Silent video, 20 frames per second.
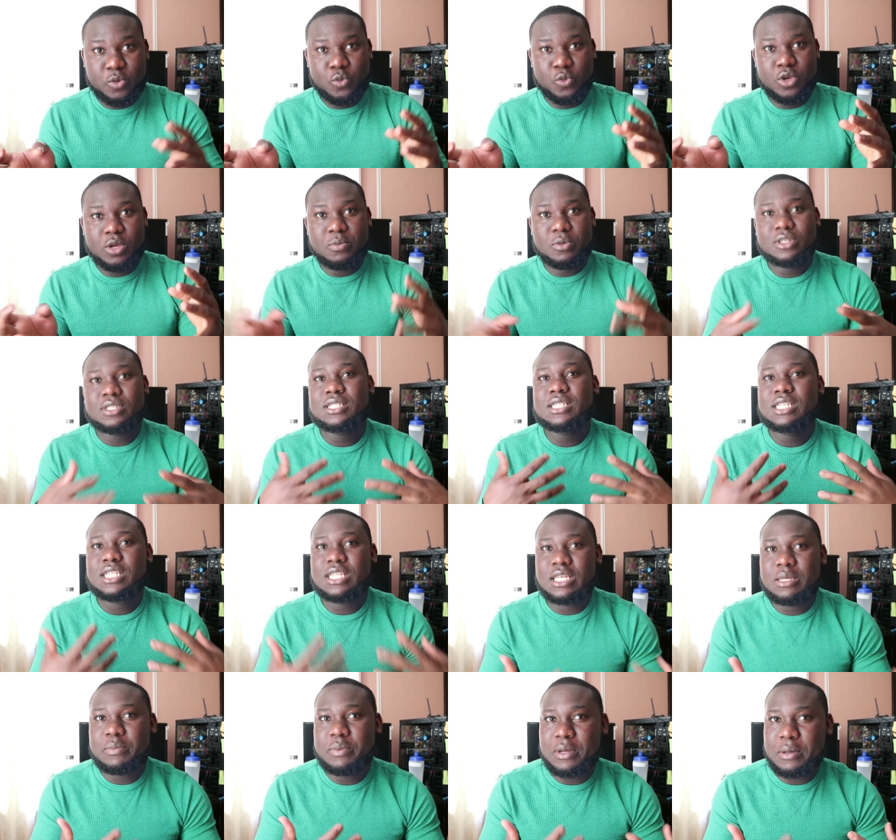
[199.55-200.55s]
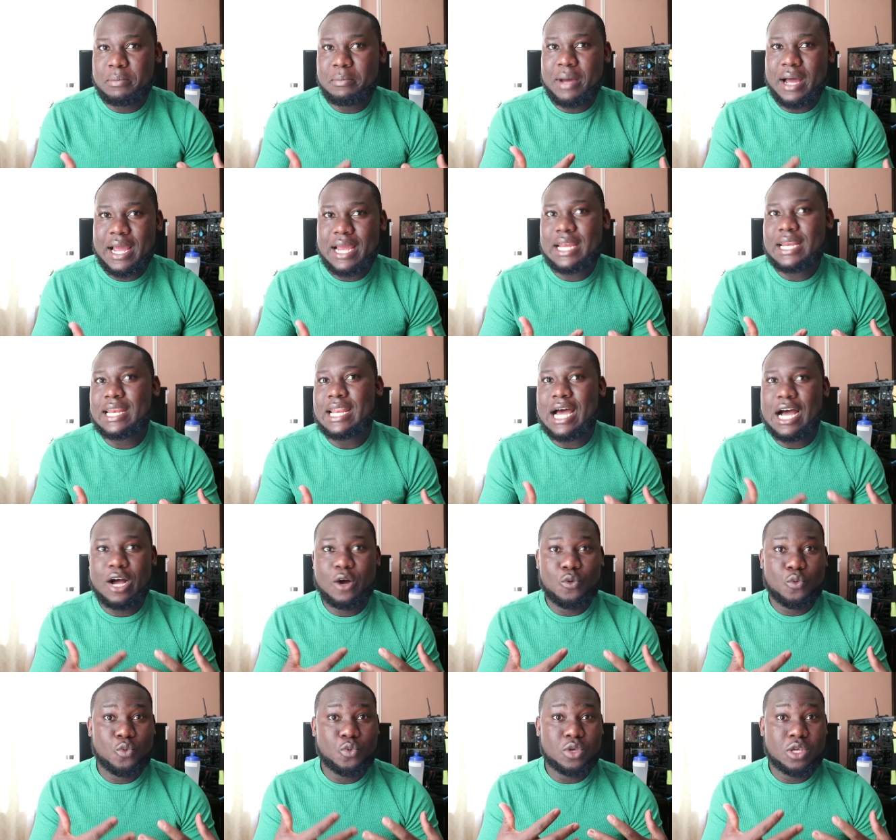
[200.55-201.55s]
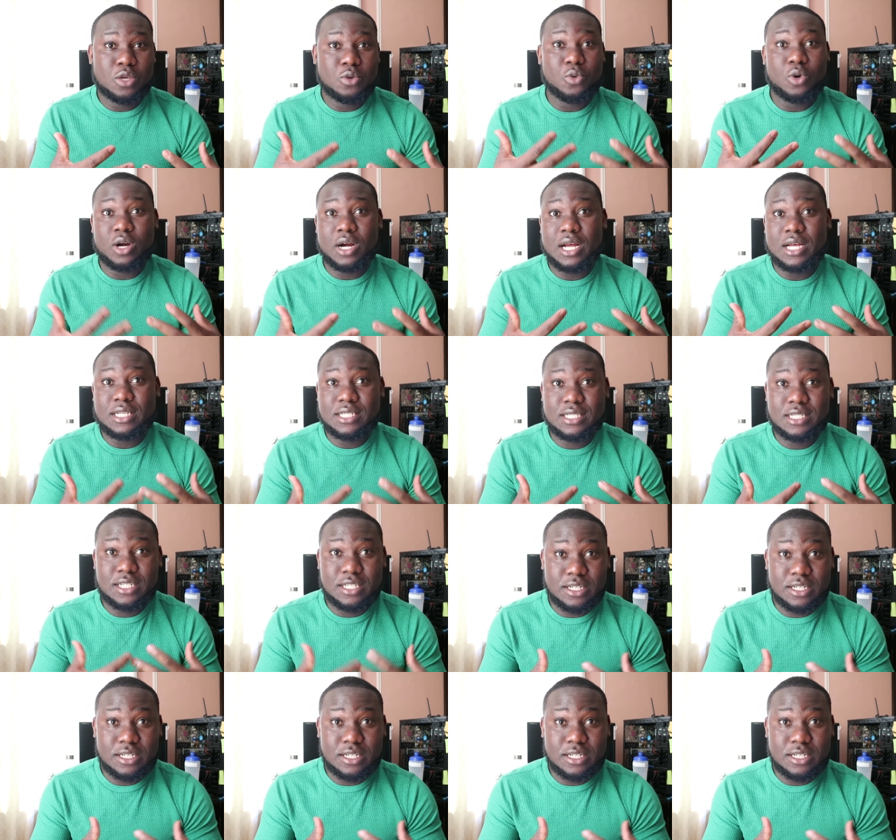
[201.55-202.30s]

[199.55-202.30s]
we must keep in mind that we were